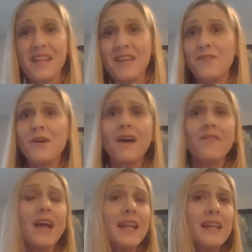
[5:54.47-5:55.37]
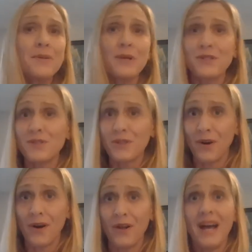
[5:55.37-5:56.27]
If you have any questions at
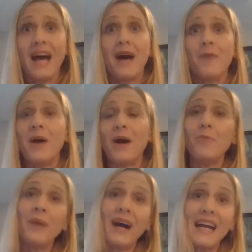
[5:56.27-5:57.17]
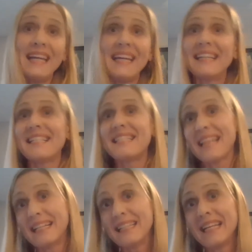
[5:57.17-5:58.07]
all about buying,
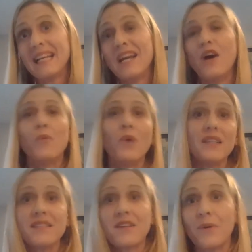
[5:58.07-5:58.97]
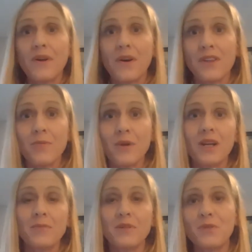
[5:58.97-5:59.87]
selling, what's going on in the
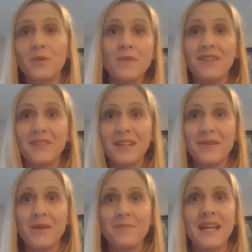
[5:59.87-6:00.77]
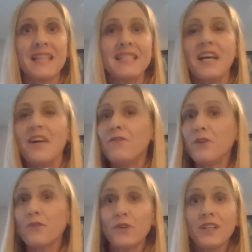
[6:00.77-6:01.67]
market between my video updates,
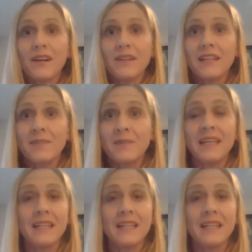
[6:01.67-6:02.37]
feel free to contact me